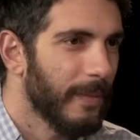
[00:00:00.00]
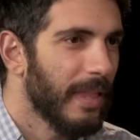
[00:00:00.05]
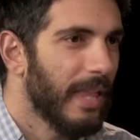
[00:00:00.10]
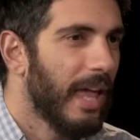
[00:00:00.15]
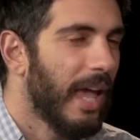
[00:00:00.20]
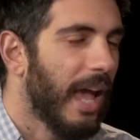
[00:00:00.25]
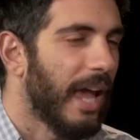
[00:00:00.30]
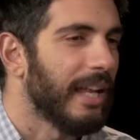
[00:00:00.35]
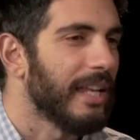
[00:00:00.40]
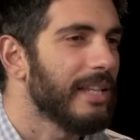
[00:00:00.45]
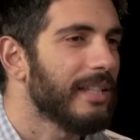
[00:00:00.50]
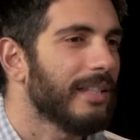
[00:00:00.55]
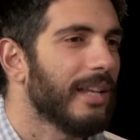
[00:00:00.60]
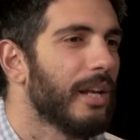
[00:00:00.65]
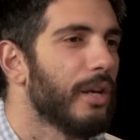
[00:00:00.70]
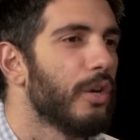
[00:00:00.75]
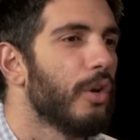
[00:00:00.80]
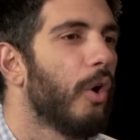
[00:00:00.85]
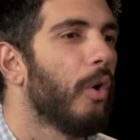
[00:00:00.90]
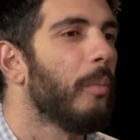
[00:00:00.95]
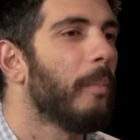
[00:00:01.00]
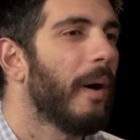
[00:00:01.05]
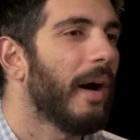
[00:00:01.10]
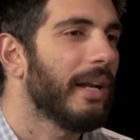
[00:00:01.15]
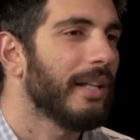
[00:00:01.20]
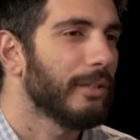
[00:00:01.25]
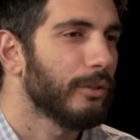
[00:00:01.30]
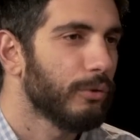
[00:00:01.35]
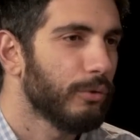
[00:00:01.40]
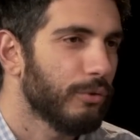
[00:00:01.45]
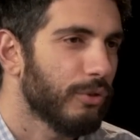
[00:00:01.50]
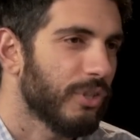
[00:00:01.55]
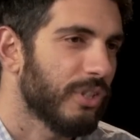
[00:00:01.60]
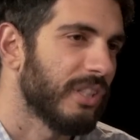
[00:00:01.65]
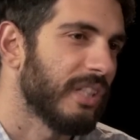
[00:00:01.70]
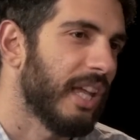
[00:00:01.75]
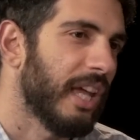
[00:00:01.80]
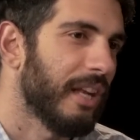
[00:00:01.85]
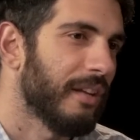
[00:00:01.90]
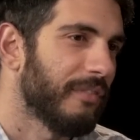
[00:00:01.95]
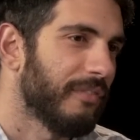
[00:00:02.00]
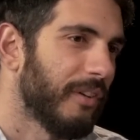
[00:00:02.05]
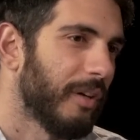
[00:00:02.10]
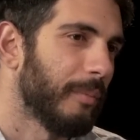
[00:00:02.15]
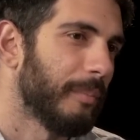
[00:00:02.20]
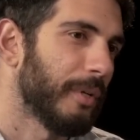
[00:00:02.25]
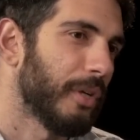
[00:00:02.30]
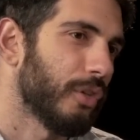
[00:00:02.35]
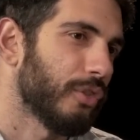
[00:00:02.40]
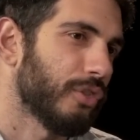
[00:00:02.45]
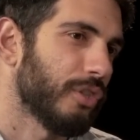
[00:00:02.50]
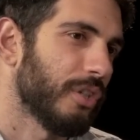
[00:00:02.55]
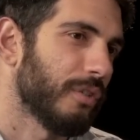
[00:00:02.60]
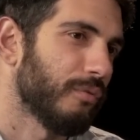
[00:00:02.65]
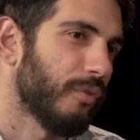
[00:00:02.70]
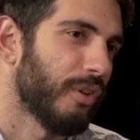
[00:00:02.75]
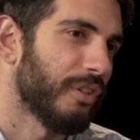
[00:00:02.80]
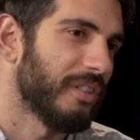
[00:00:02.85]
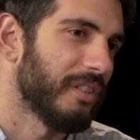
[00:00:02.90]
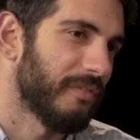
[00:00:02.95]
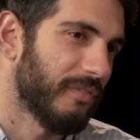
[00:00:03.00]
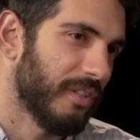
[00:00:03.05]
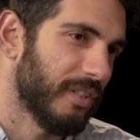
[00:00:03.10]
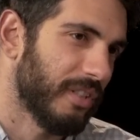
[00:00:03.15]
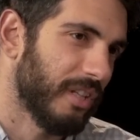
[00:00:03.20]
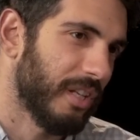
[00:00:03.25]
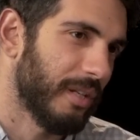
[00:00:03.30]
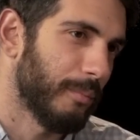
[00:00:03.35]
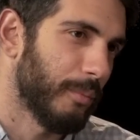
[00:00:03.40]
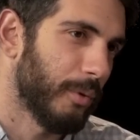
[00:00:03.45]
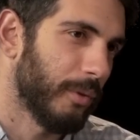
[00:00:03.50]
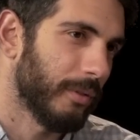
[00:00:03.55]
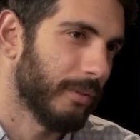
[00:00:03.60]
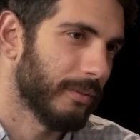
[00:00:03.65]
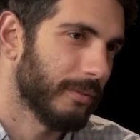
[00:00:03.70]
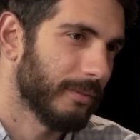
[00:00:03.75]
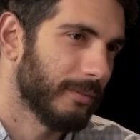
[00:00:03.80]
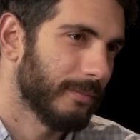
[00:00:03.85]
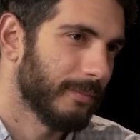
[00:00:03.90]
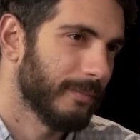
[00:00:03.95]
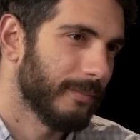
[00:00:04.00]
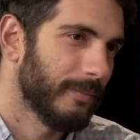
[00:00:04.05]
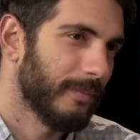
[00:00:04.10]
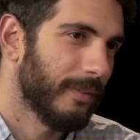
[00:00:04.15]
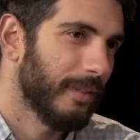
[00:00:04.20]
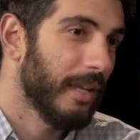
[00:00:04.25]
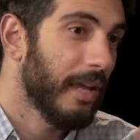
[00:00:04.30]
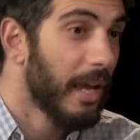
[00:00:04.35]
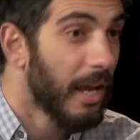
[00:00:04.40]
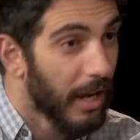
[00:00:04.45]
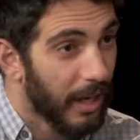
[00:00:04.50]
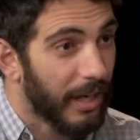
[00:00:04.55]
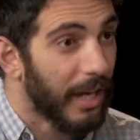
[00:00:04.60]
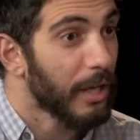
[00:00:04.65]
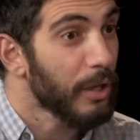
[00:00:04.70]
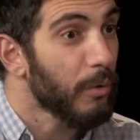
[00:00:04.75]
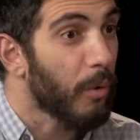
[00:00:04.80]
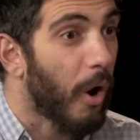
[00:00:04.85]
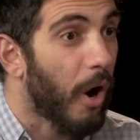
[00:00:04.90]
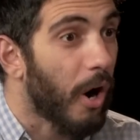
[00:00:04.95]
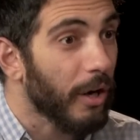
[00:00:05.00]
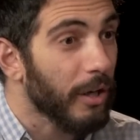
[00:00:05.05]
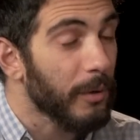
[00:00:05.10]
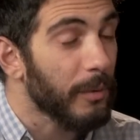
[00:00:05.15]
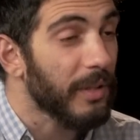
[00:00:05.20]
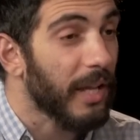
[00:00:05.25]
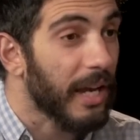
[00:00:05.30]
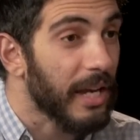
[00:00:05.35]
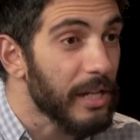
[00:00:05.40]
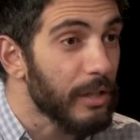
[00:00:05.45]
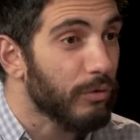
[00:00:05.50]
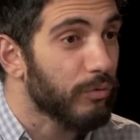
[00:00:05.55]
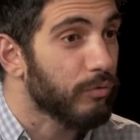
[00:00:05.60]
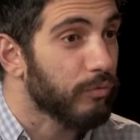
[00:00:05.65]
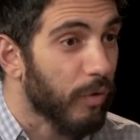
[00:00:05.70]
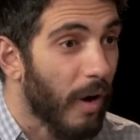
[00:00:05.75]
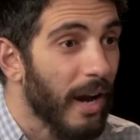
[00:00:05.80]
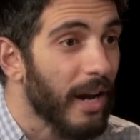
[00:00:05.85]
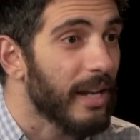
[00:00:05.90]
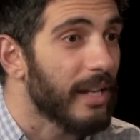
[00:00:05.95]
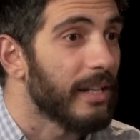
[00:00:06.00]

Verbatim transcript: Mm. And he said, "Nobody loses in the NFL because of their run defense anymore." Yeah. Can you argue that he's right?